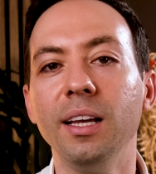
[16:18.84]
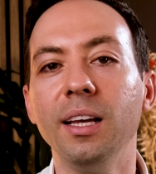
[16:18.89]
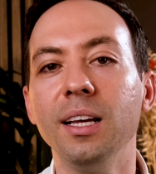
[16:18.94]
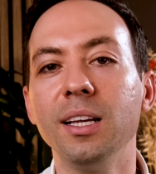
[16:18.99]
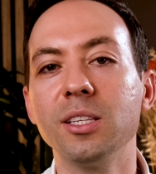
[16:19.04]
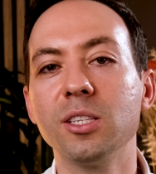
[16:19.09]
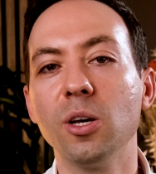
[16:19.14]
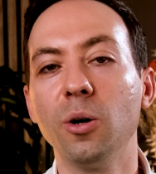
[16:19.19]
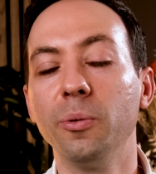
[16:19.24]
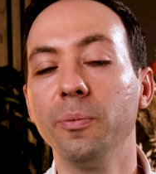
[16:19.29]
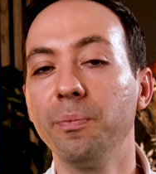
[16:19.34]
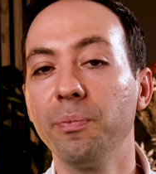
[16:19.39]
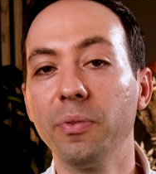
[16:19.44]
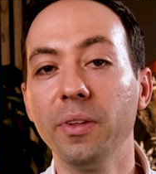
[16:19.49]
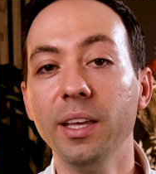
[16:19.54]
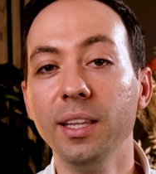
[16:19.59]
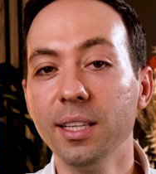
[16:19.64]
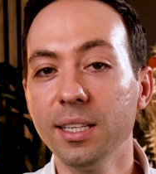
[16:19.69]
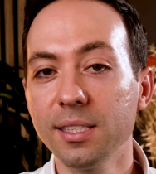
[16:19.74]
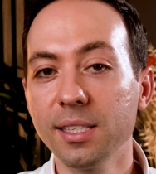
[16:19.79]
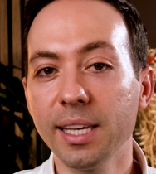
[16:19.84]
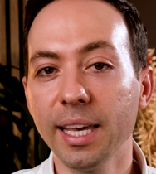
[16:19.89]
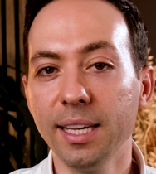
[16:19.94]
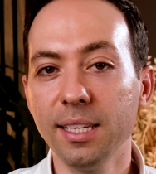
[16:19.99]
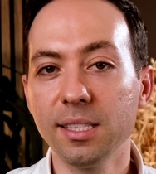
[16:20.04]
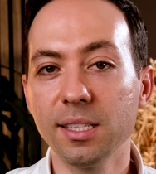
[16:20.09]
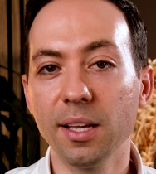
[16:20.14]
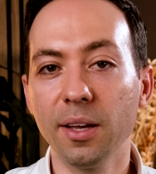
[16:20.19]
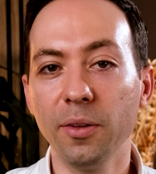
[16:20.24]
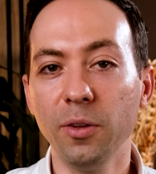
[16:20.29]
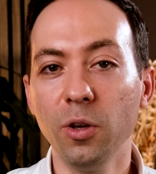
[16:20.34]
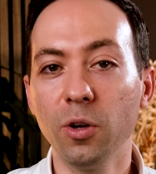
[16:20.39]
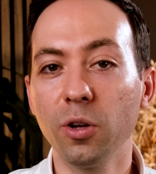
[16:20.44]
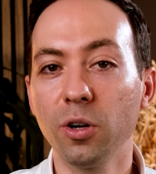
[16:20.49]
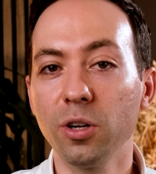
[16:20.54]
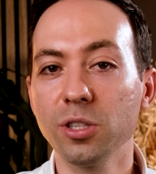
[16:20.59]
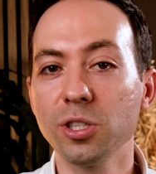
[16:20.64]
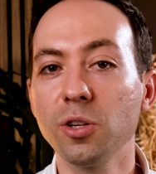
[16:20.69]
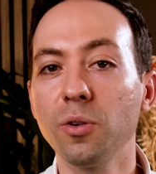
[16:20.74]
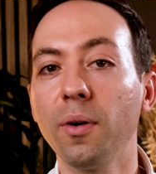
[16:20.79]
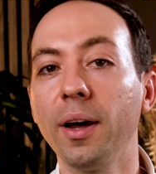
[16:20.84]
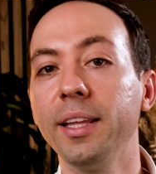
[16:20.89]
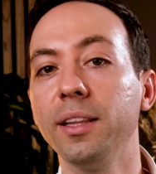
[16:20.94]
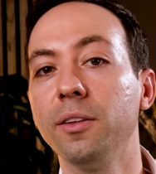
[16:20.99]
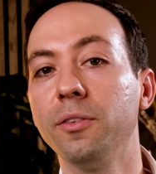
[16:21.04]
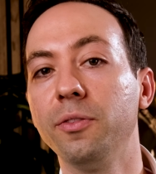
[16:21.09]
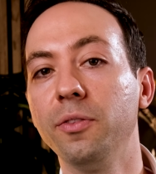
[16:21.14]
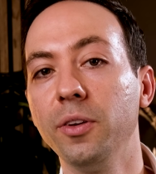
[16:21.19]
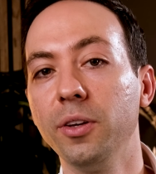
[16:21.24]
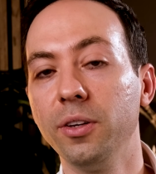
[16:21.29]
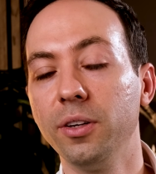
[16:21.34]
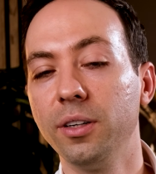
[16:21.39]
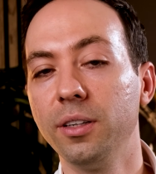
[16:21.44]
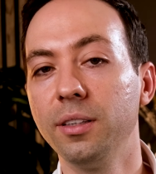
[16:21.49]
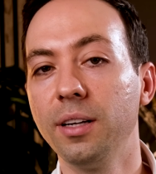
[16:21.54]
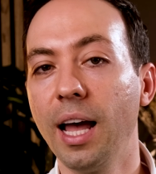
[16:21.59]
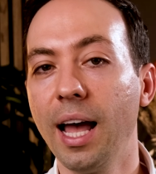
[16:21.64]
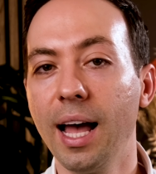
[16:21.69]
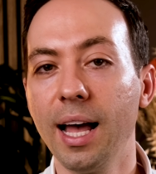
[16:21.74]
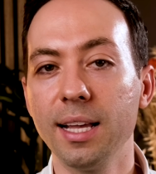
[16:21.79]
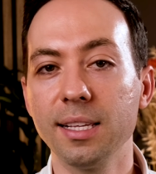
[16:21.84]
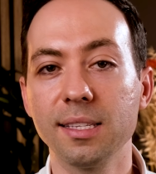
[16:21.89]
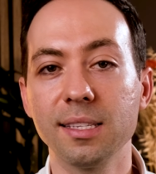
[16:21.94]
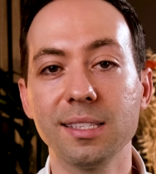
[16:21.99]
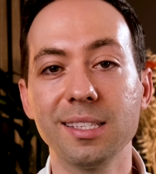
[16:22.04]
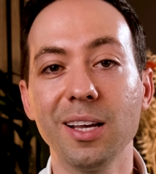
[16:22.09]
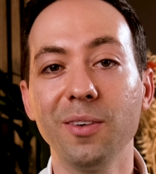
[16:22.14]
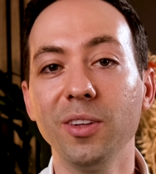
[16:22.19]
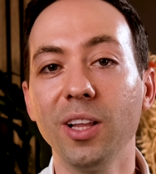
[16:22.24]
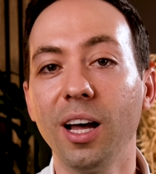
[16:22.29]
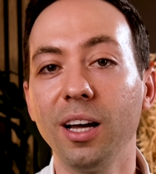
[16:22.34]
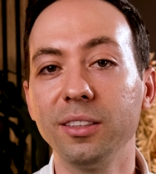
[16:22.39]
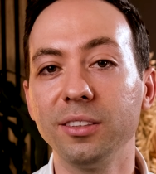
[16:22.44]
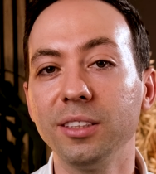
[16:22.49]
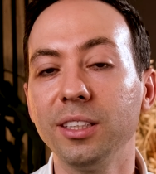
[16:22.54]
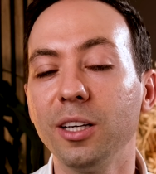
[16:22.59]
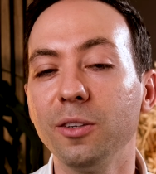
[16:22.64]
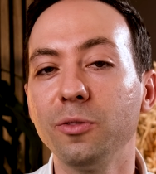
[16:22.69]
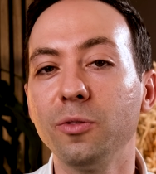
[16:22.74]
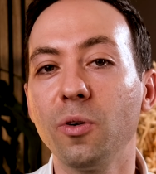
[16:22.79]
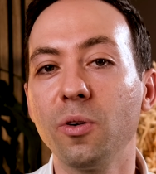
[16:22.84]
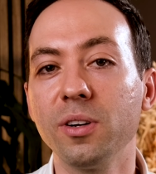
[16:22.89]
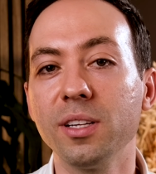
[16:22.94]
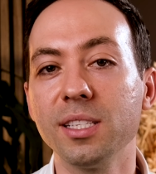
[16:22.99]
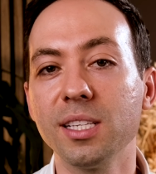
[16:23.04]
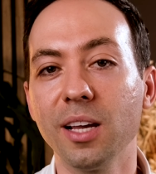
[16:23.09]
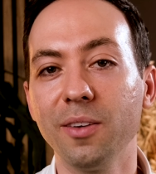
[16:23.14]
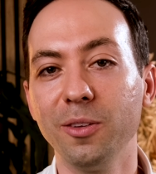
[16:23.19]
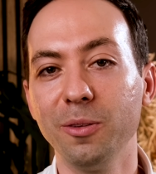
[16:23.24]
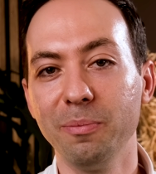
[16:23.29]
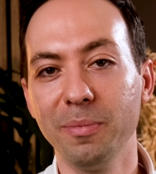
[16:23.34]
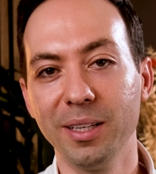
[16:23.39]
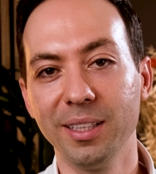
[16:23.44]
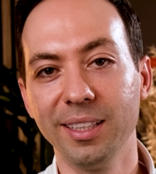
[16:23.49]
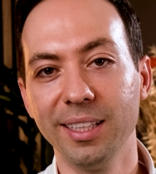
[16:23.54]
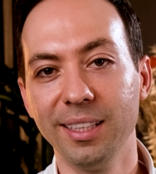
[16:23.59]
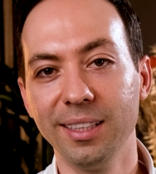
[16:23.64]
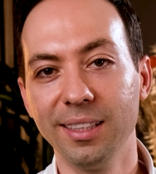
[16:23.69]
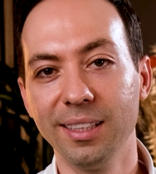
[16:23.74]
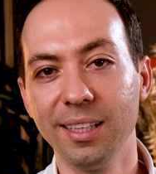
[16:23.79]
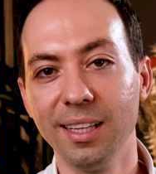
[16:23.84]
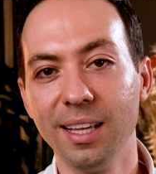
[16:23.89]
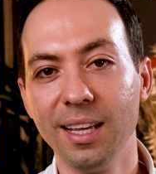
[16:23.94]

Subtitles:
So in this case, you can also write the figure as 747 million.